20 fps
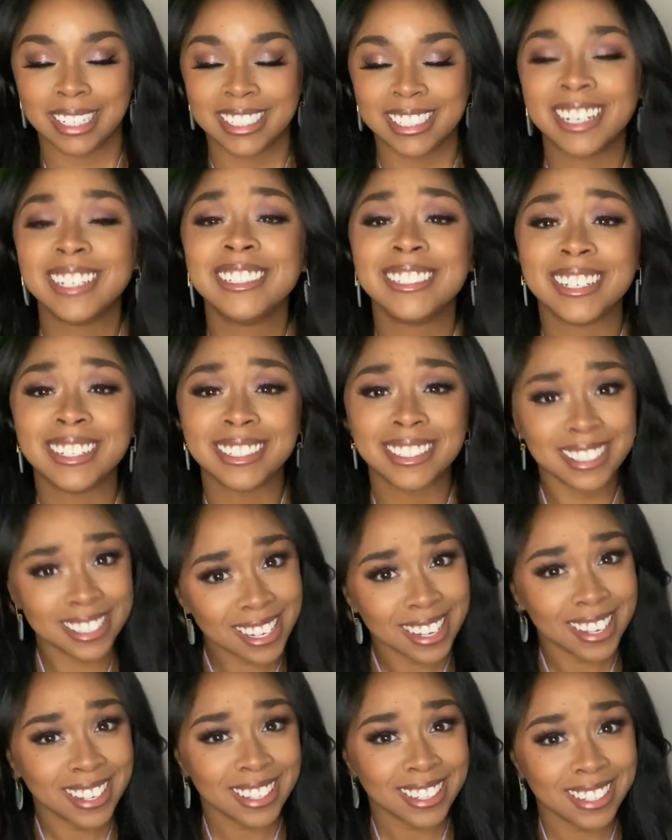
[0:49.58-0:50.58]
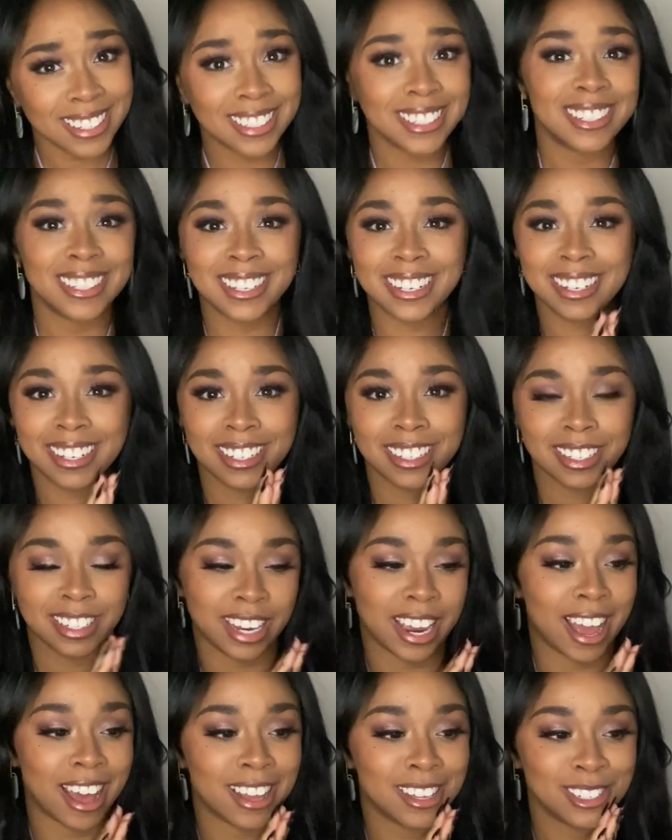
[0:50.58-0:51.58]
Dun dun dun! Ugh,
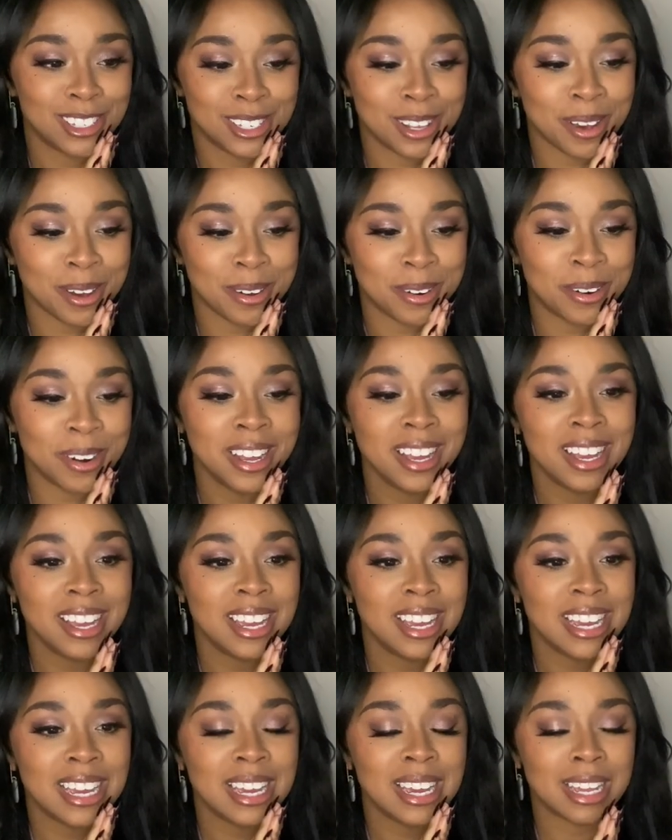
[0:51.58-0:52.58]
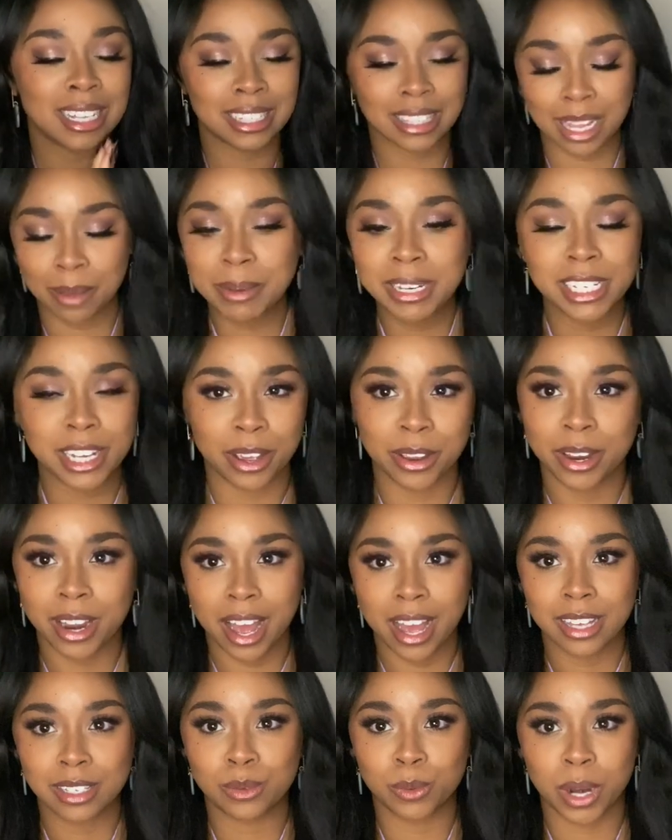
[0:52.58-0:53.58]
yeah, so let me tell you
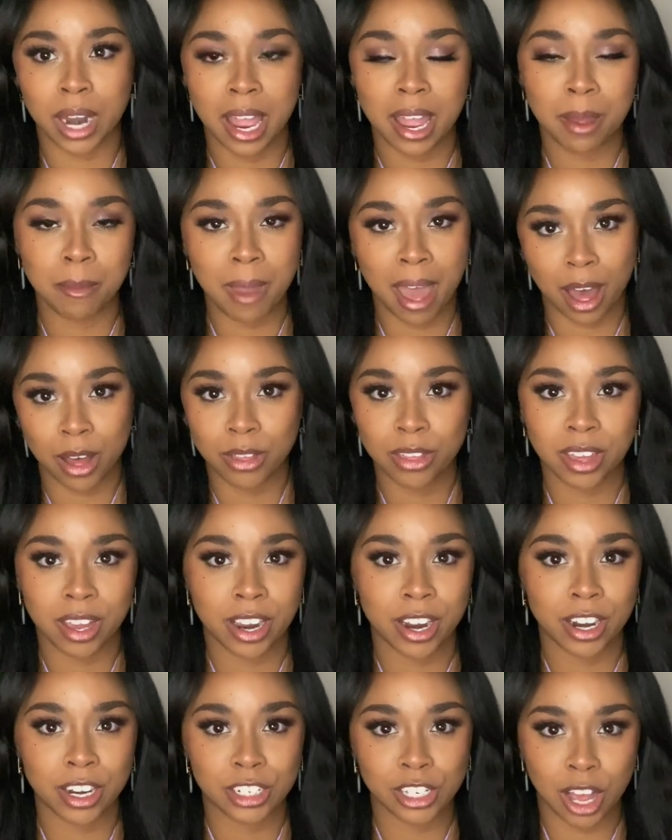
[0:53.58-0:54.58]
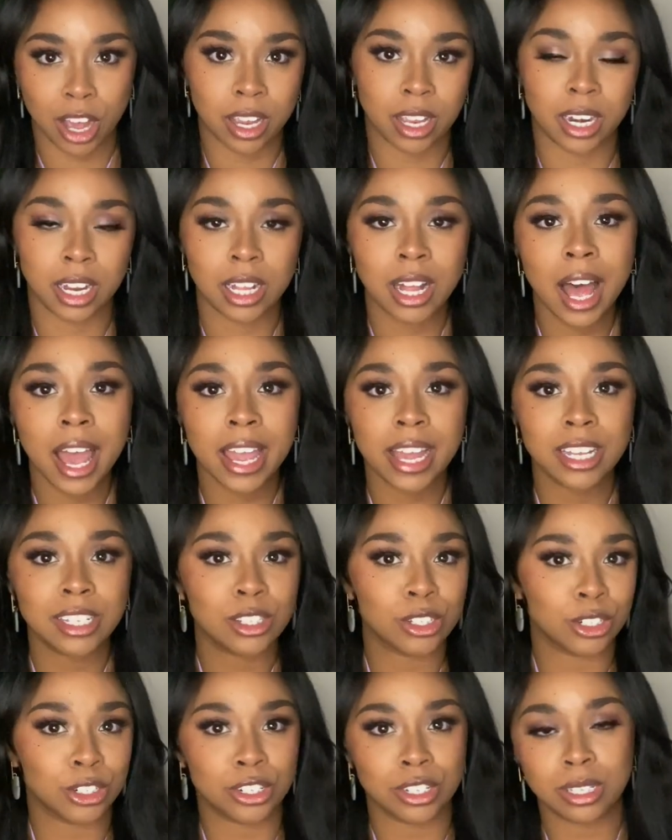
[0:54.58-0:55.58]
guys, when I'm out there talking to clients
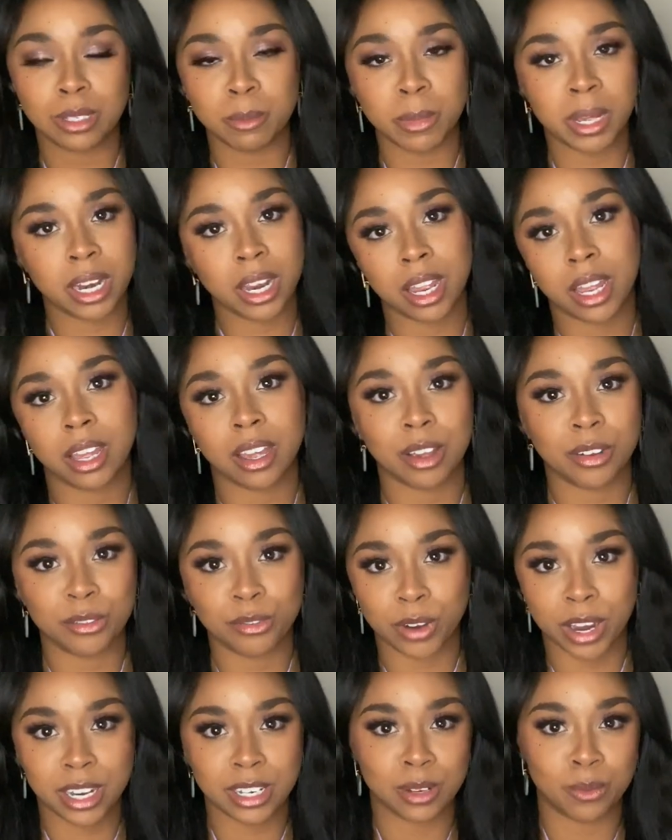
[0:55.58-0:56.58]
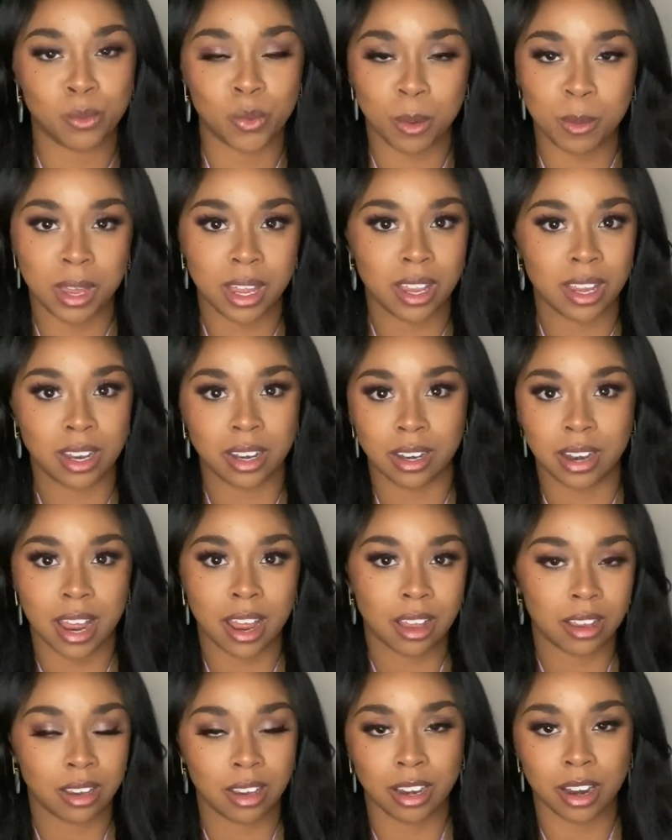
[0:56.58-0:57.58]
or just meeting random women,
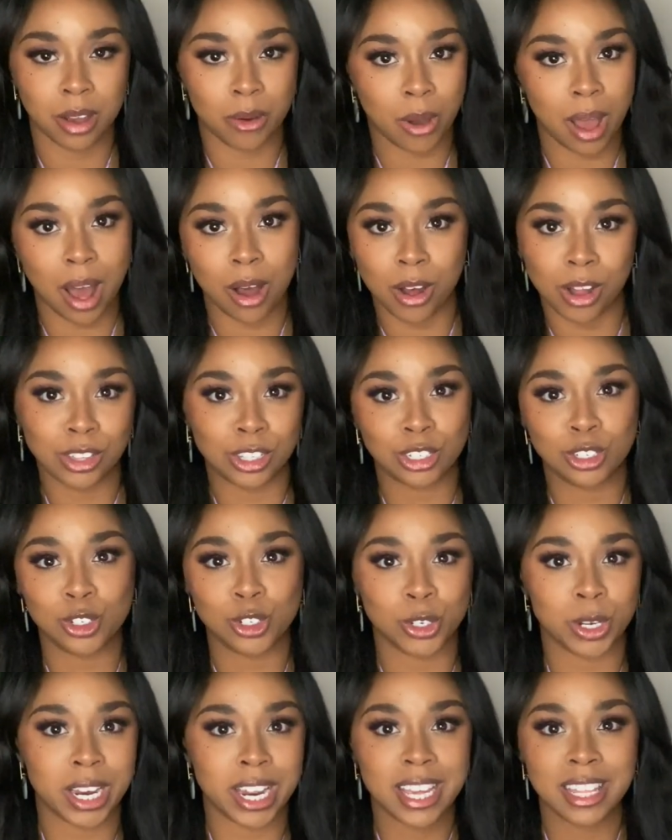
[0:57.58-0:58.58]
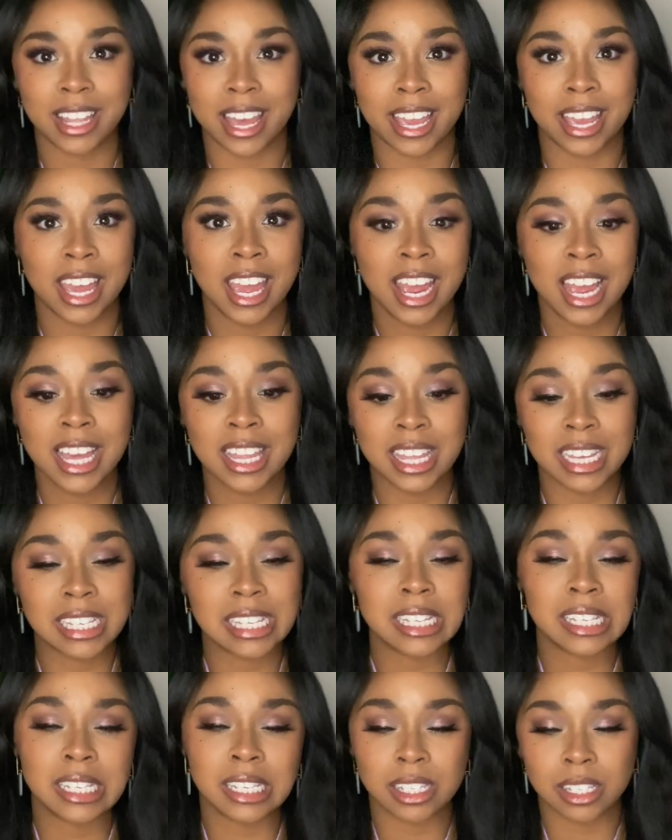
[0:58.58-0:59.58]
you know, out on the street, like, this
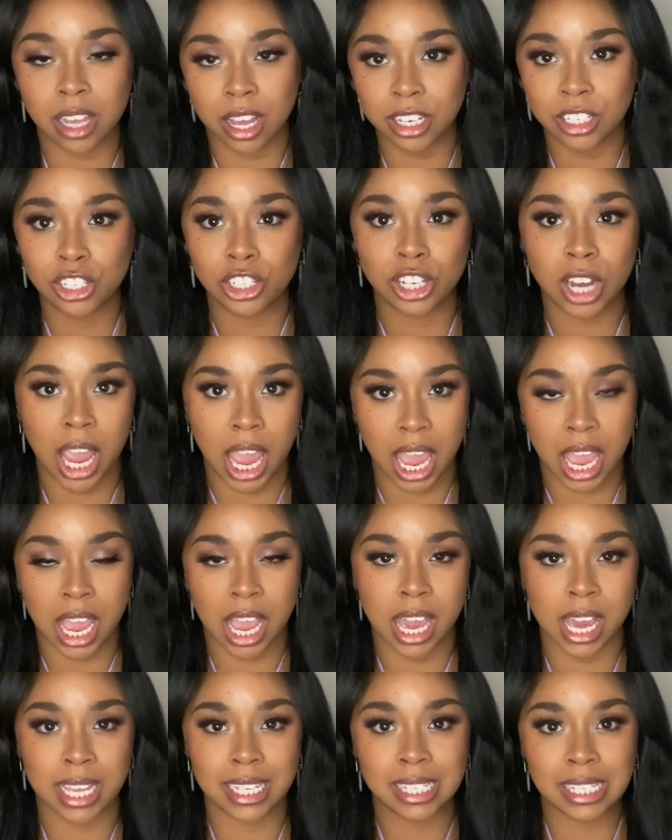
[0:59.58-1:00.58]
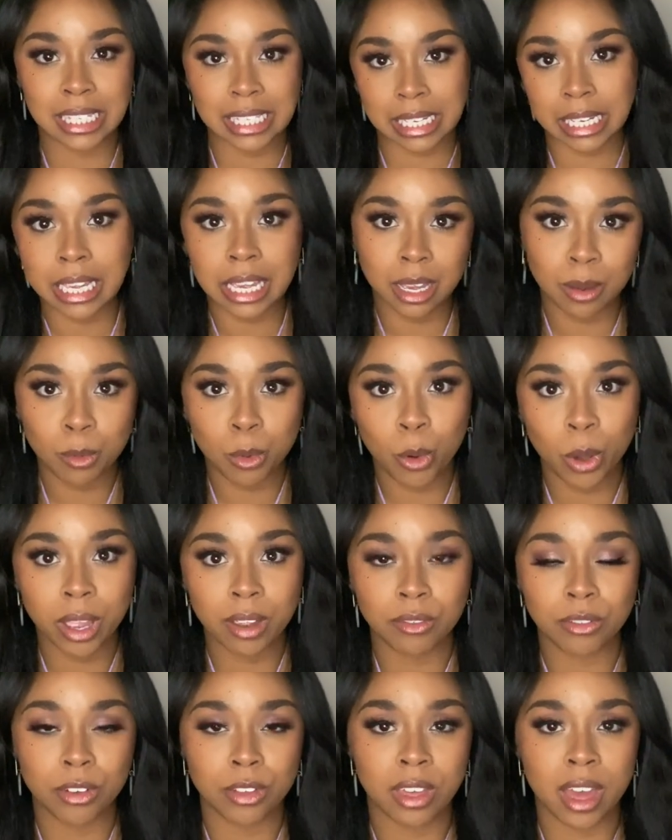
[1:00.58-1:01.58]
is such a sticking
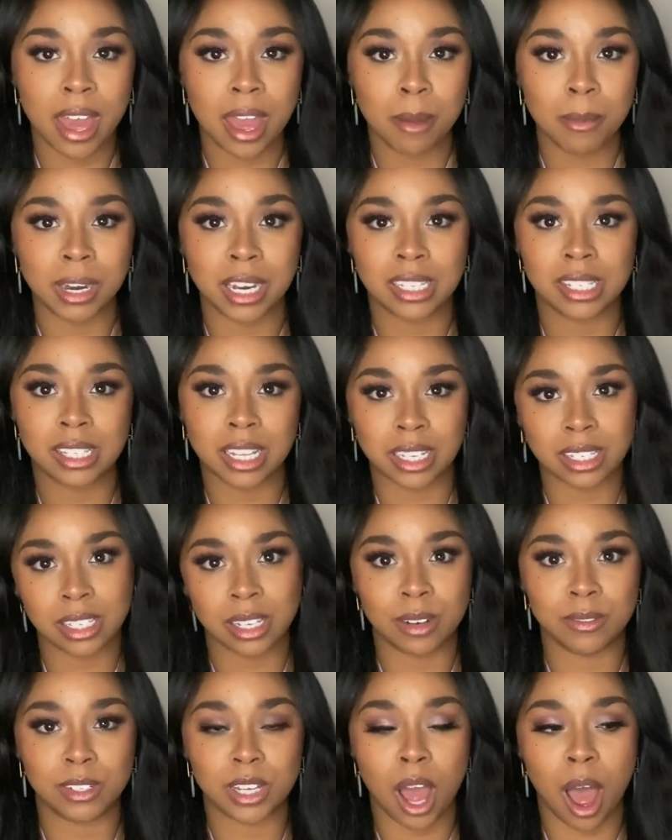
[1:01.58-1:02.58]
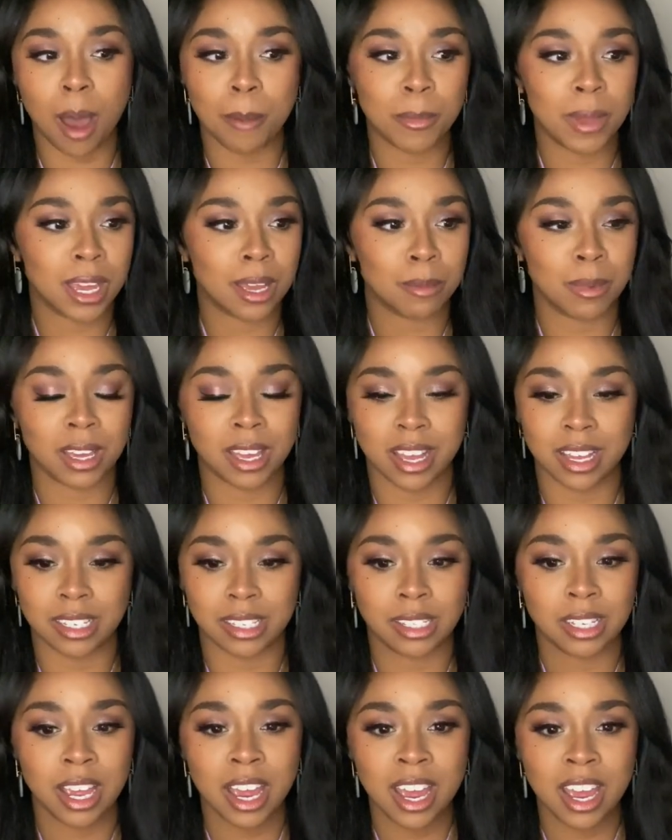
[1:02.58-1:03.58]
point for them and a sensitive topic
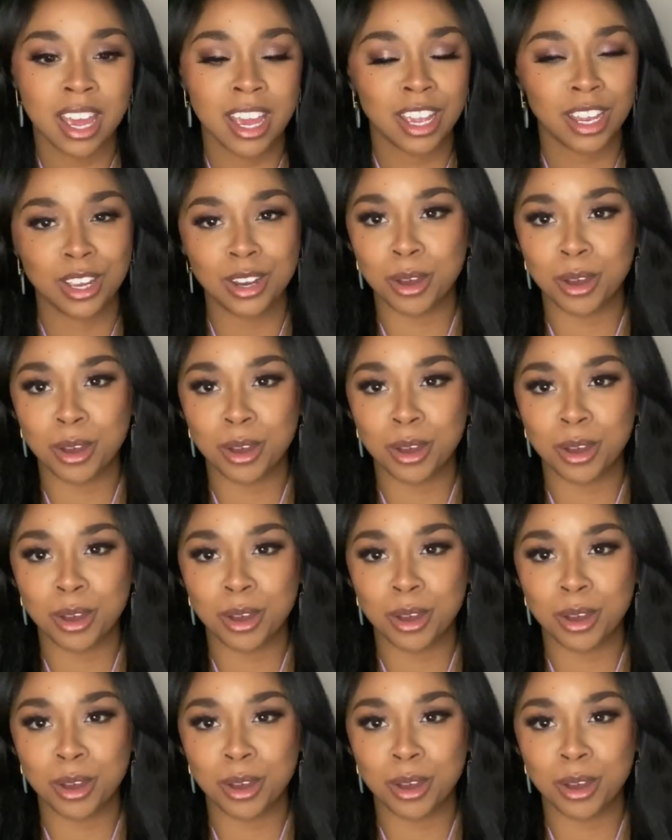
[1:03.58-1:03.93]
because, you